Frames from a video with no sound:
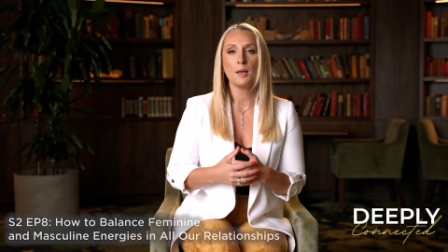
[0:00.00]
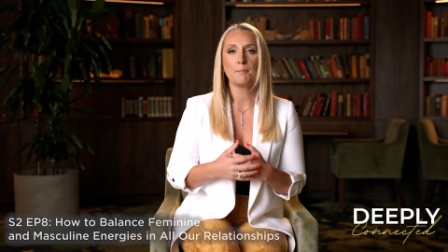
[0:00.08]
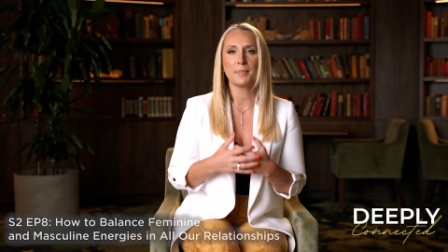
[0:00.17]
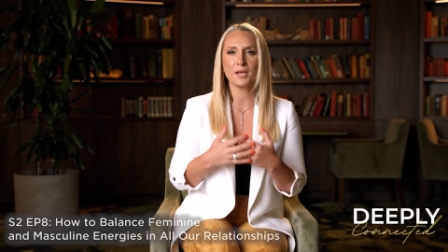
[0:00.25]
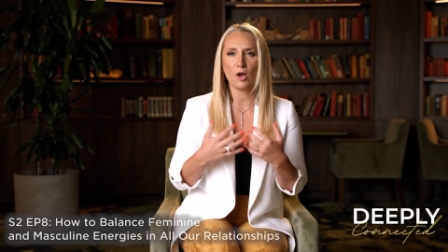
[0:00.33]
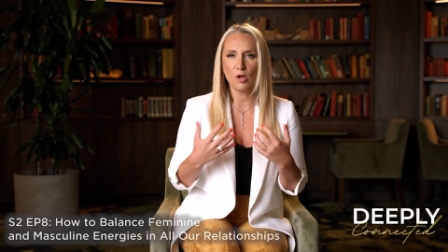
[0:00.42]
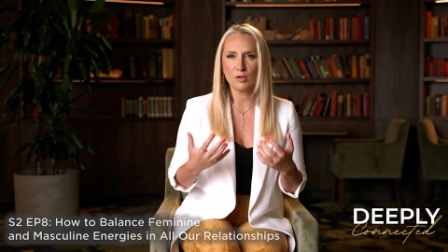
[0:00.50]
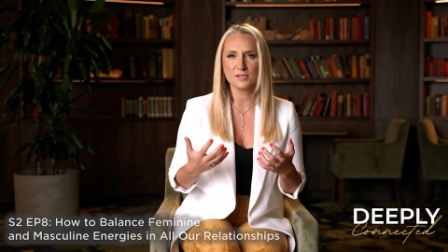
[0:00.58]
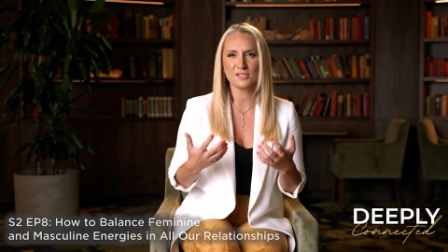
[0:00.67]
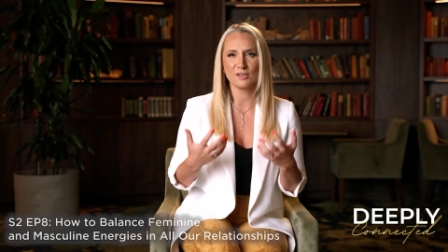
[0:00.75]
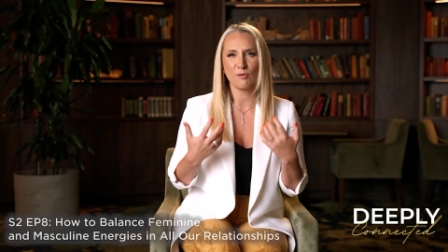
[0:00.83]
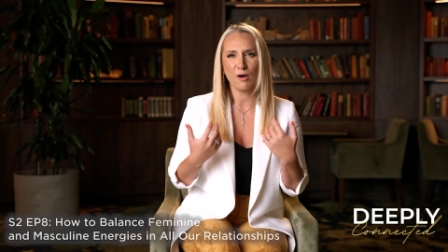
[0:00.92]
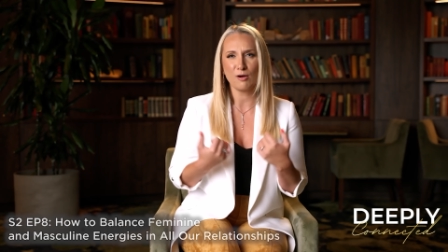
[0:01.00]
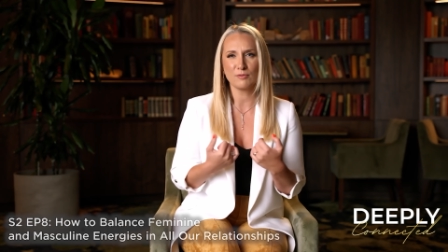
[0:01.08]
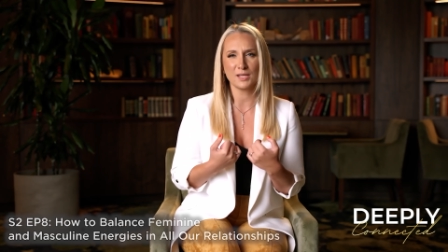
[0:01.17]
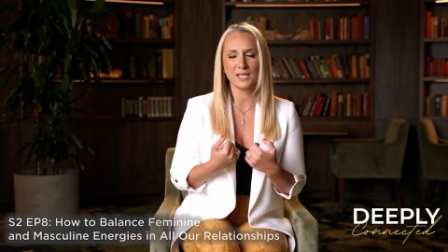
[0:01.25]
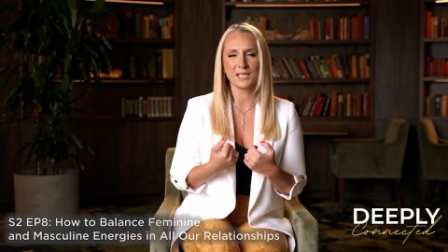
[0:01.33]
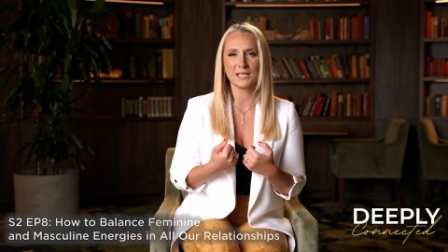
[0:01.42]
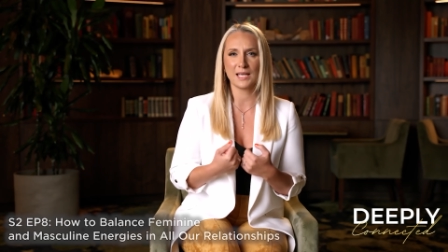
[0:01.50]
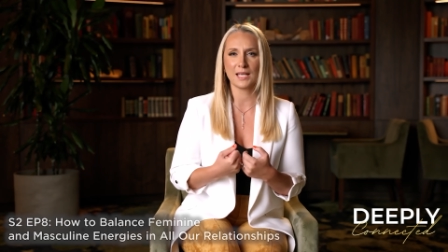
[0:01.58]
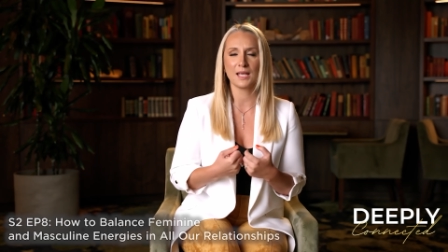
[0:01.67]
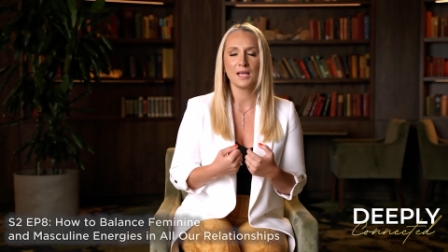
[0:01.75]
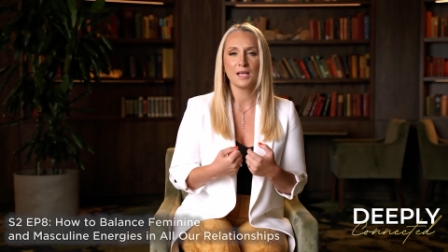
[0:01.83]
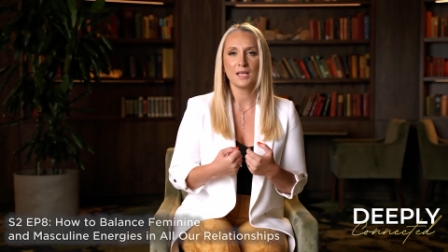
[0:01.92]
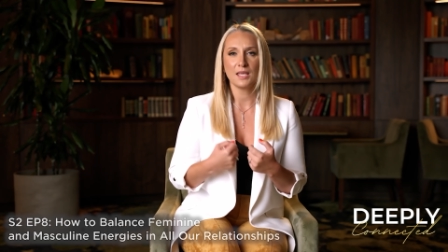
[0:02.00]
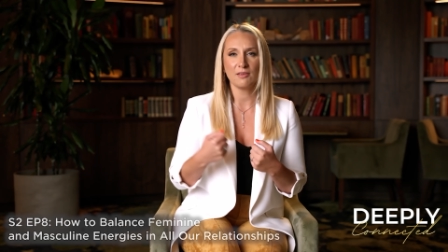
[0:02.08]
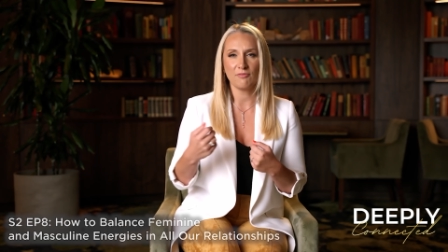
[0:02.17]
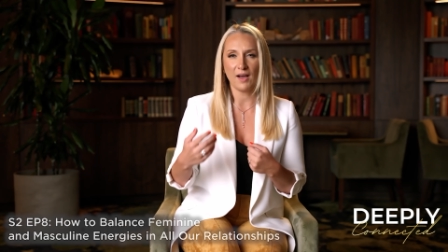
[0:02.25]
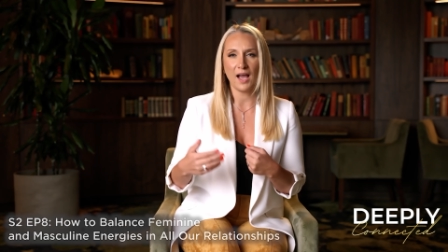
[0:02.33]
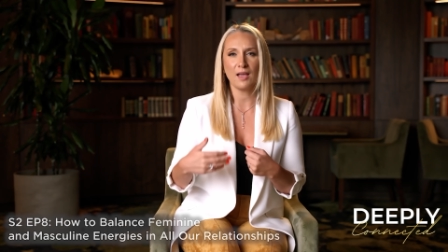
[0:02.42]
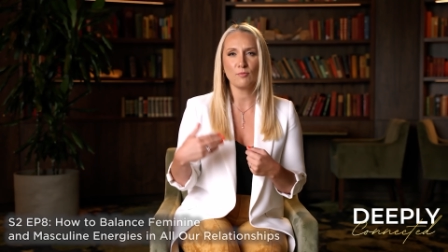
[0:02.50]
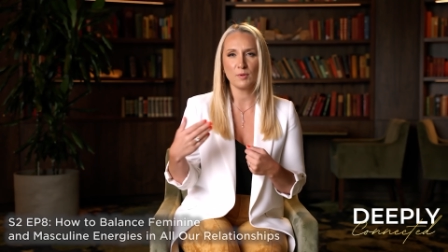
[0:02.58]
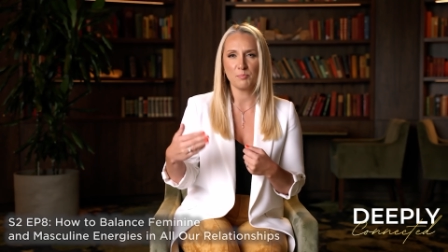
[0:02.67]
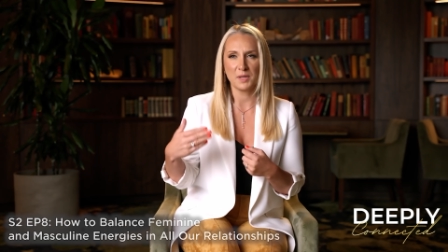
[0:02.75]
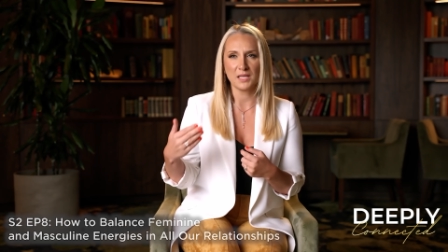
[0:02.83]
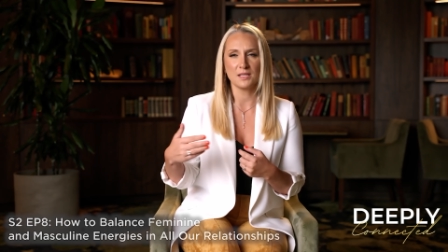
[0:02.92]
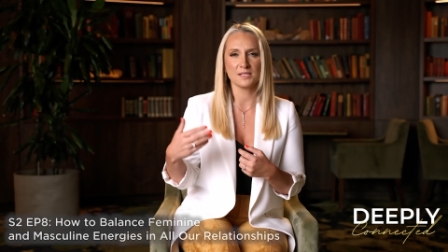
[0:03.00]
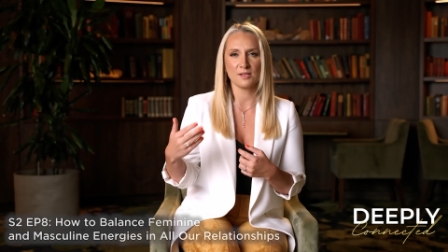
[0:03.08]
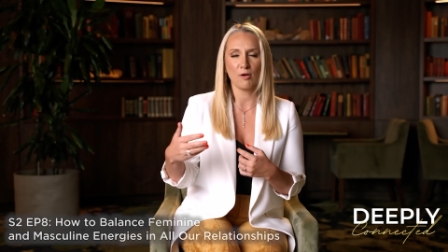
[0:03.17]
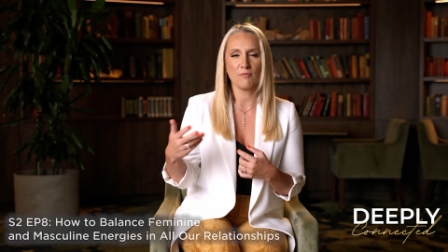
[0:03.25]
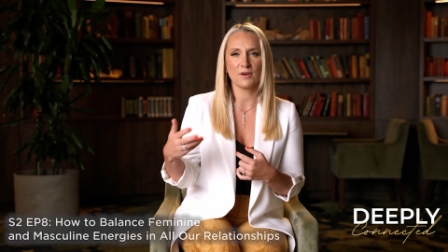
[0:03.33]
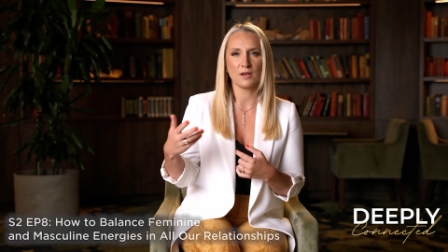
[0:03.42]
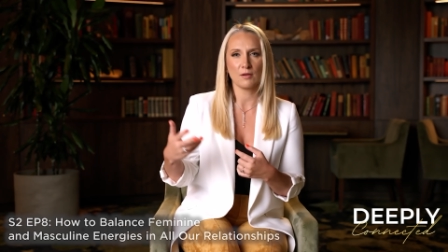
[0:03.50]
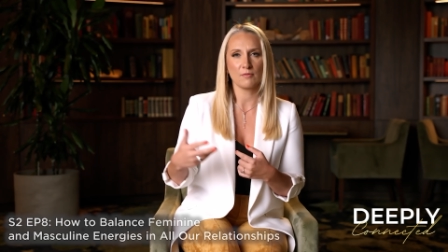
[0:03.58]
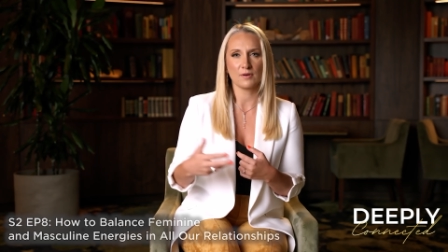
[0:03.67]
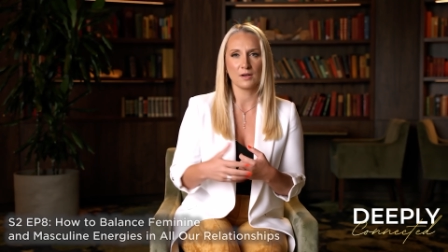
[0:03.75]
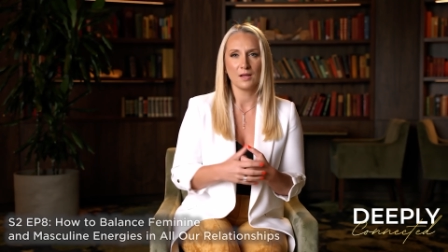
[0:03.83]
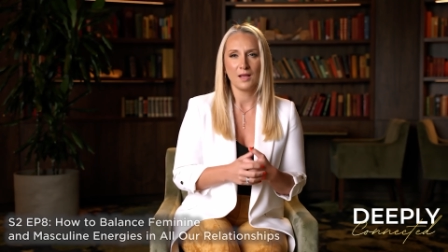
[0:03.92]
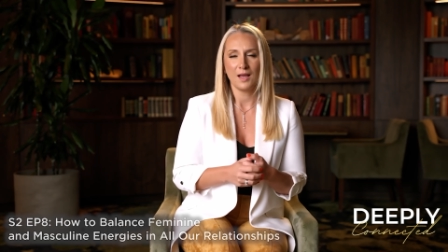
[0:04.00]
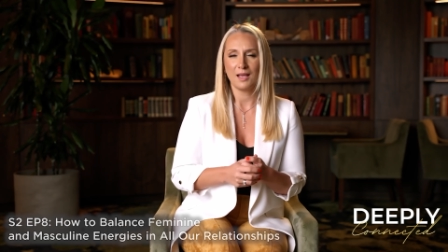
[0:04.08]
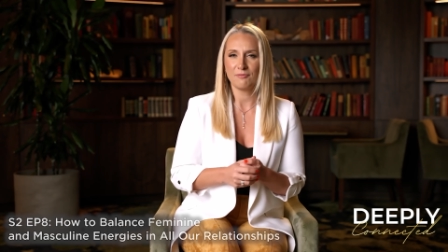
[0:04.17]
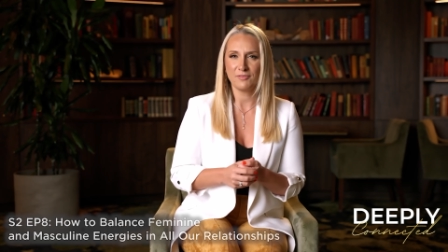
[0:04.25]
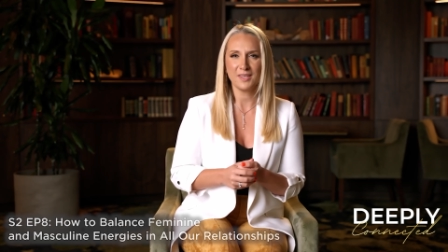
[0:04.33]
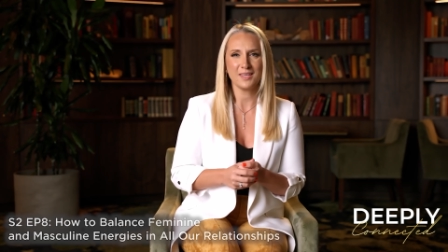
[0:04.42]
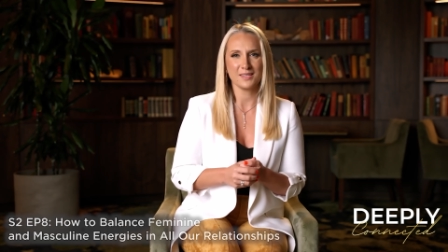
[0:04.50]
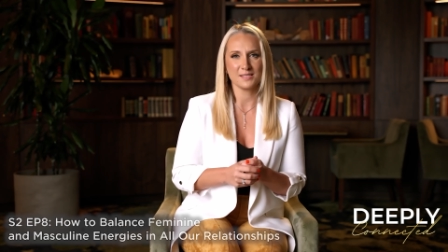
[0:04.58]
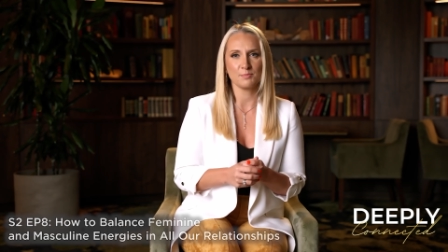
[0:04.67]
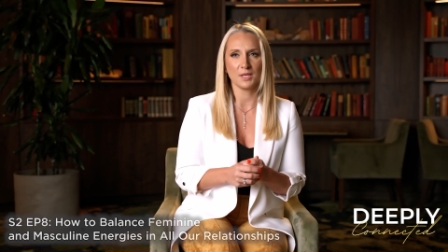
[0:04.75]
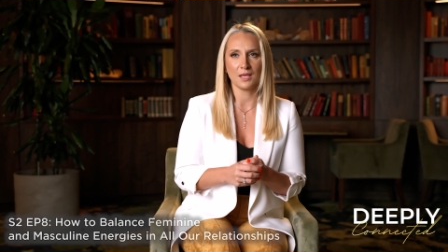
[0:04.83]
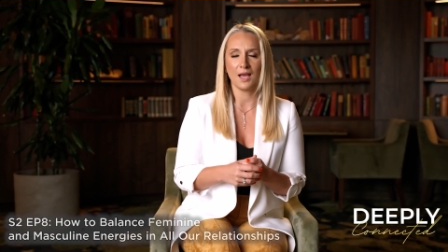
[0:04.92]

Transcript: but also owning it like, if I repeat this over and over, I think it's me.